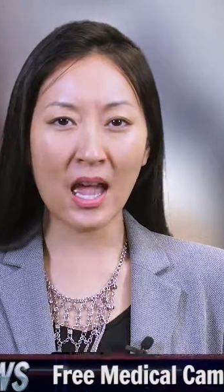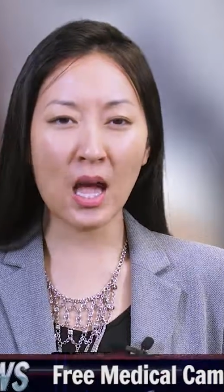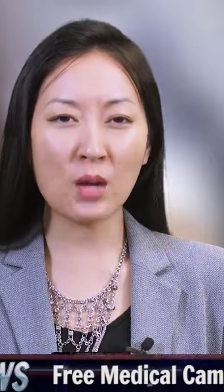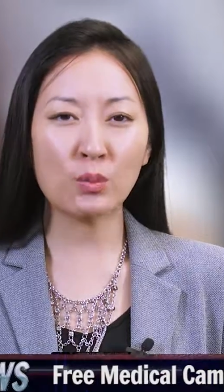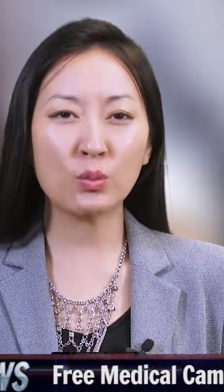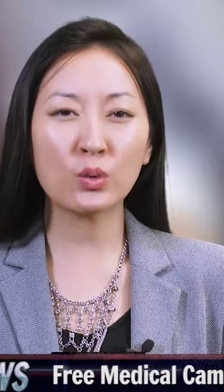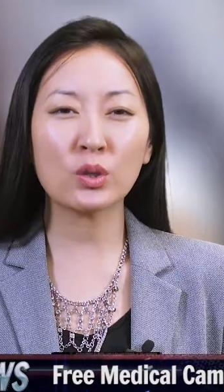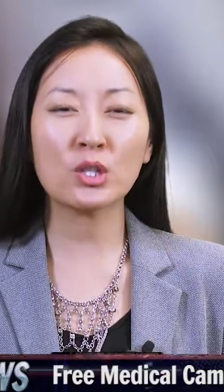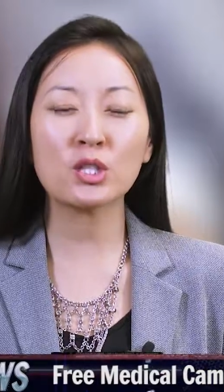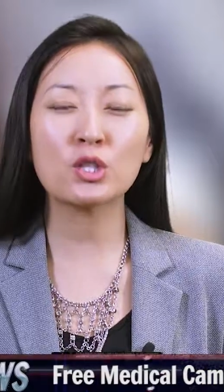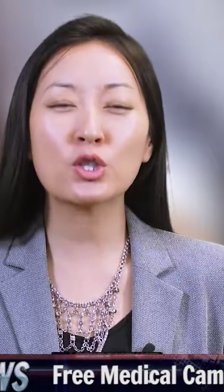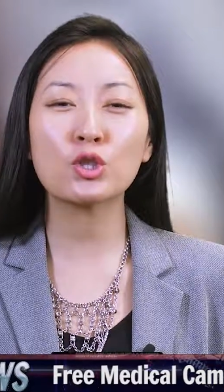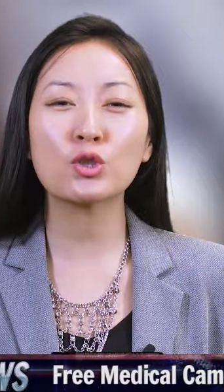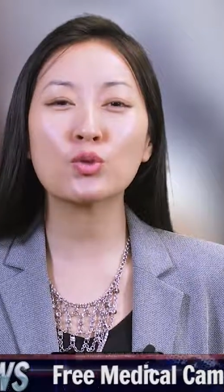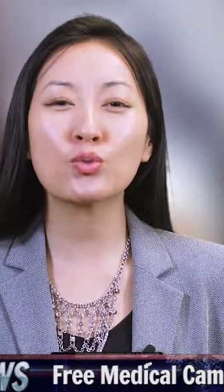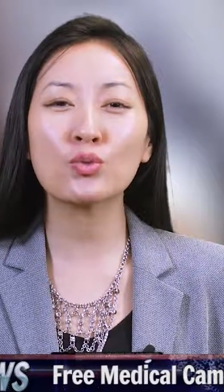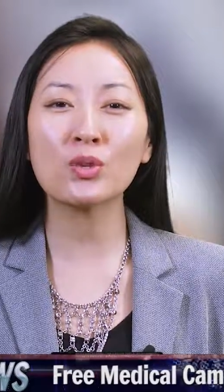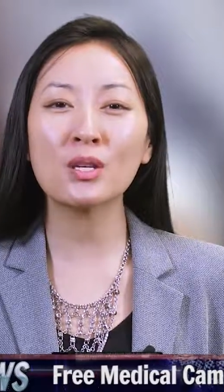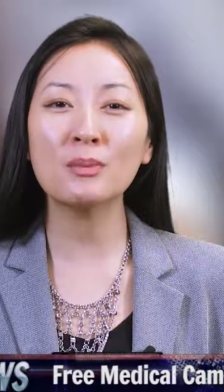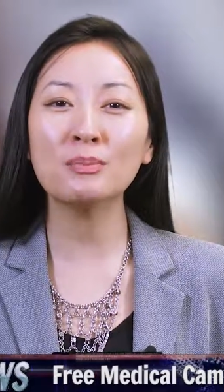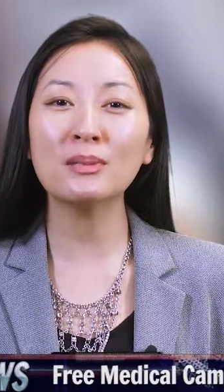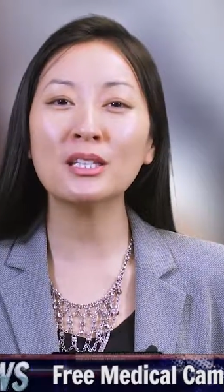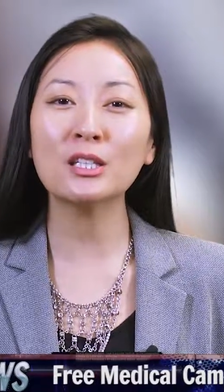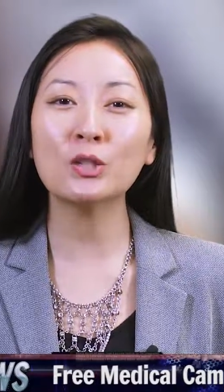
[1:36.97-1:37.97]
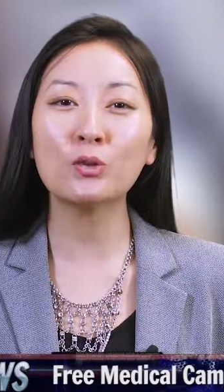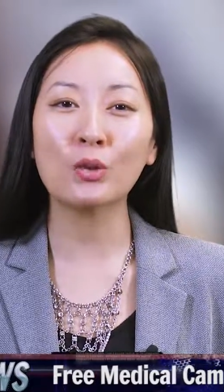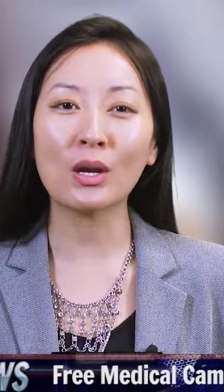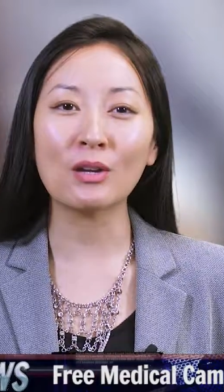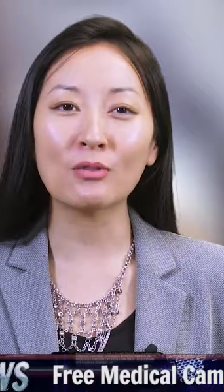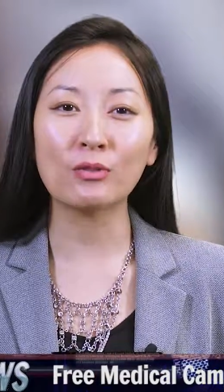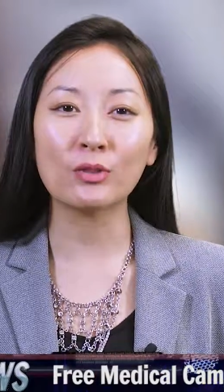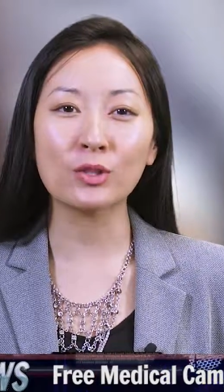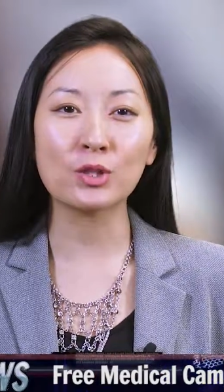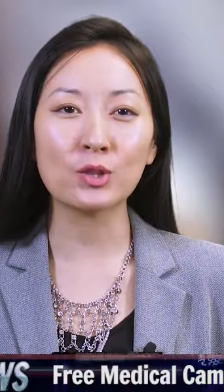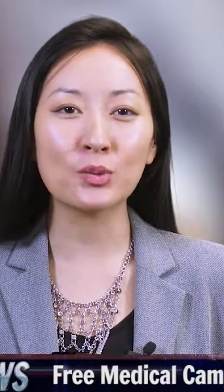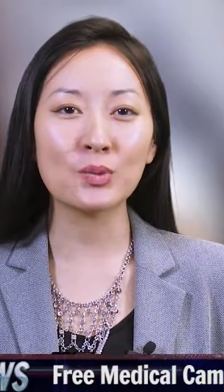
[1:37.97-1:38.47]
and we're extremely
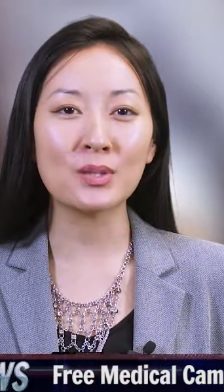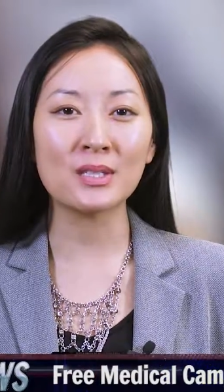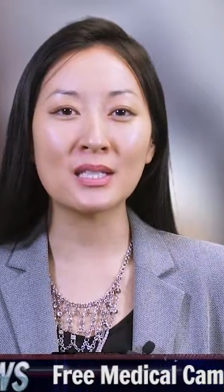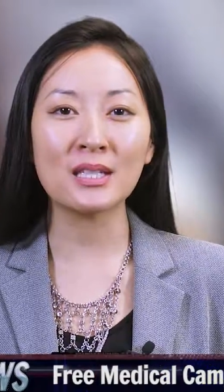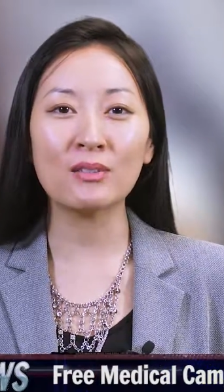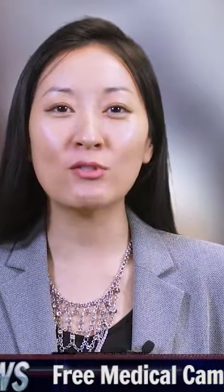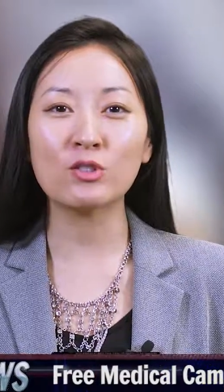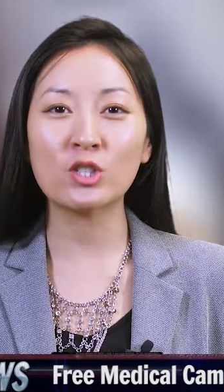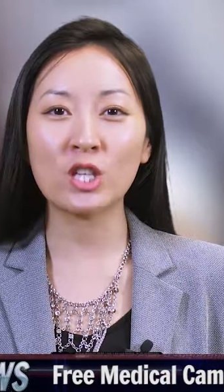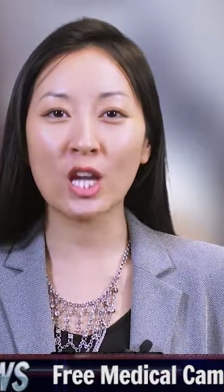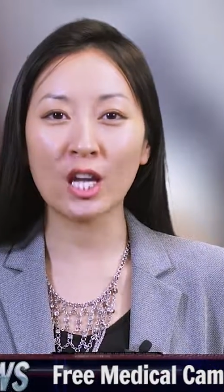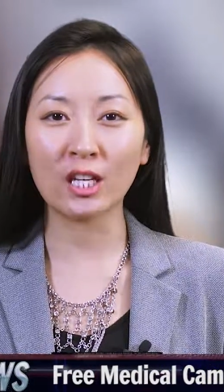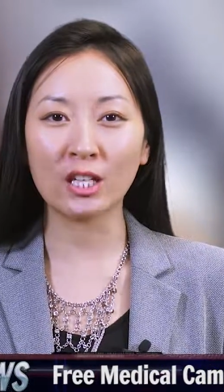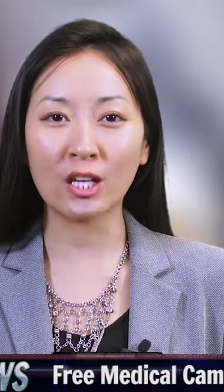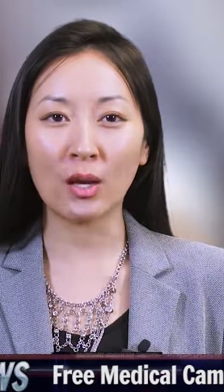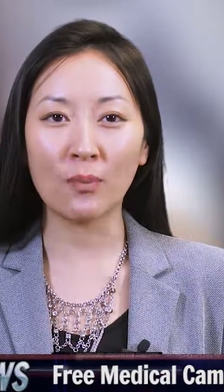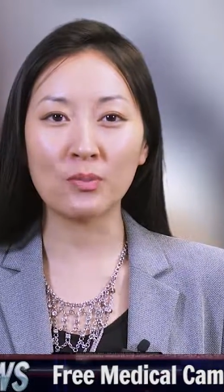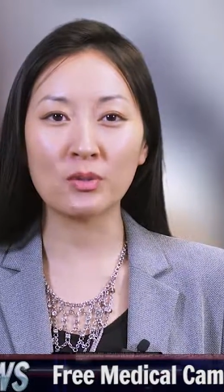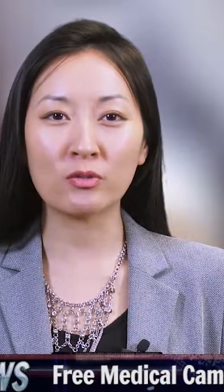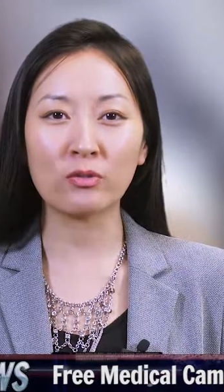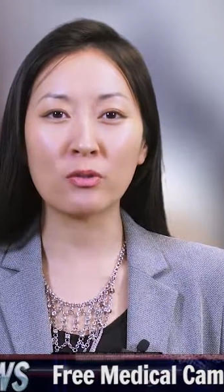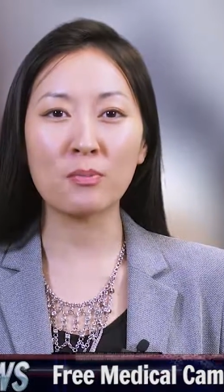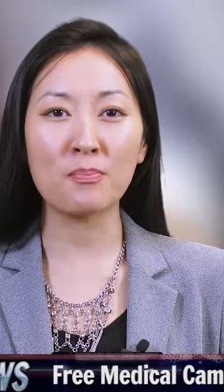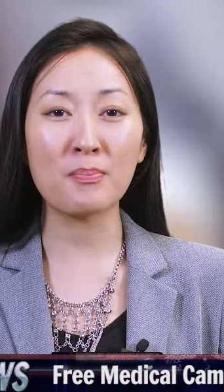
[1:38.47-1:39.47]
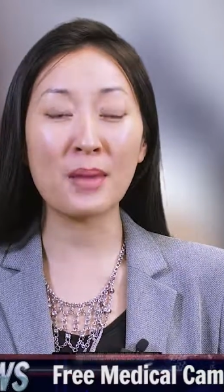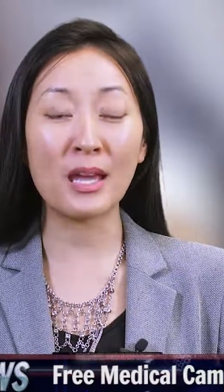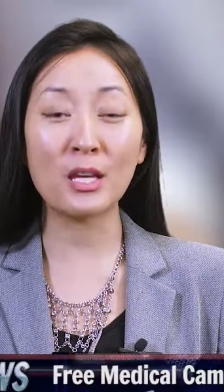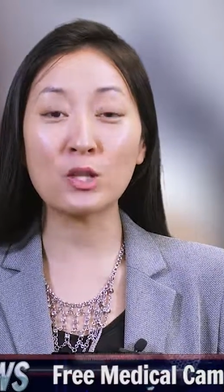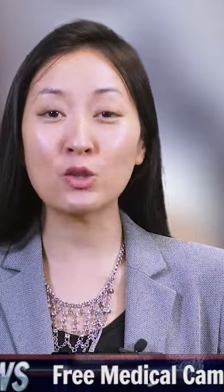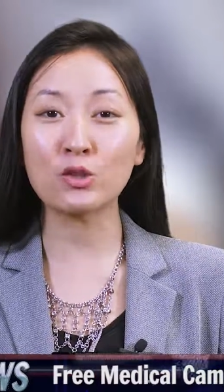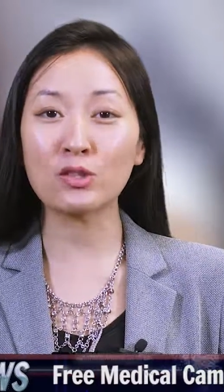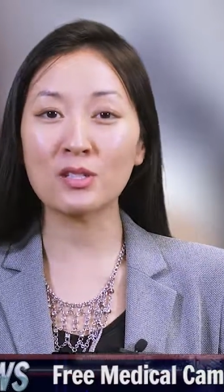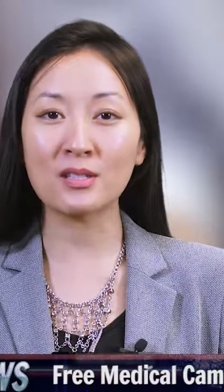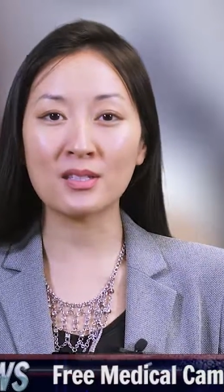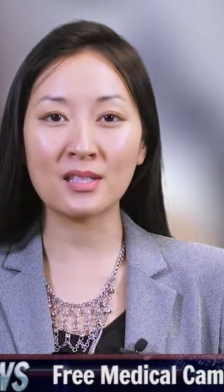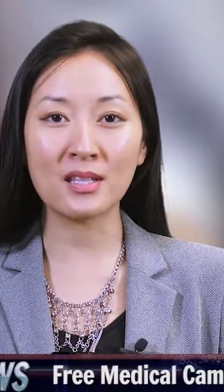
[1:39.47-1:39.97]
grateful to receive checkups for
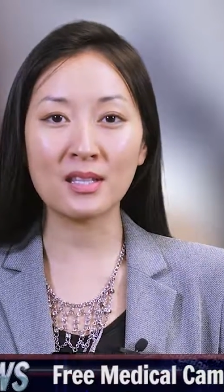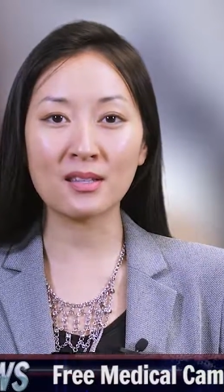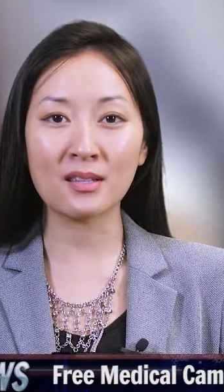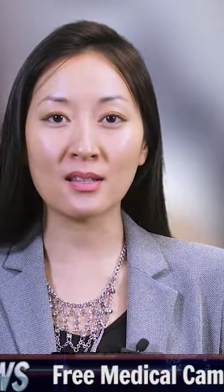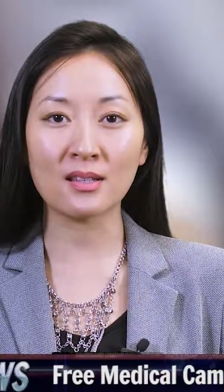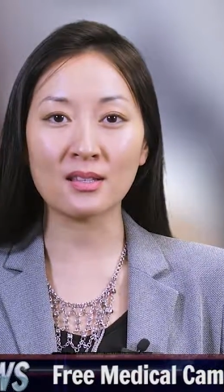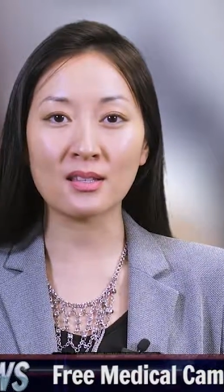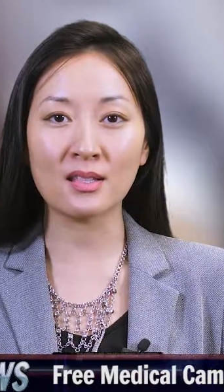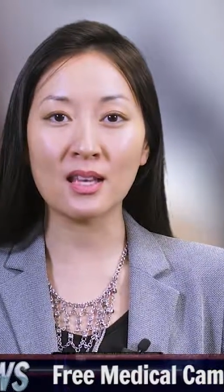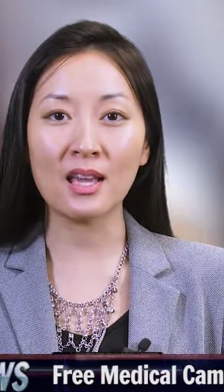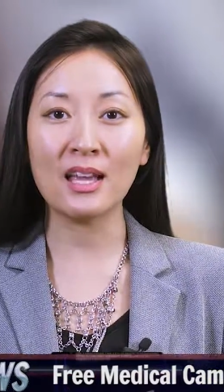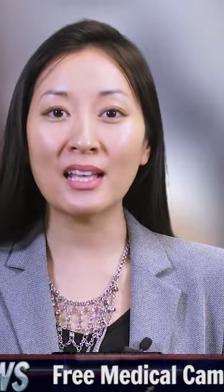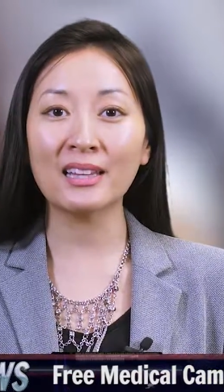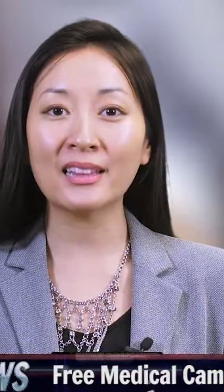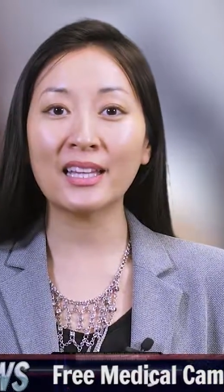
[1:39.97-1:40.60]
major diseases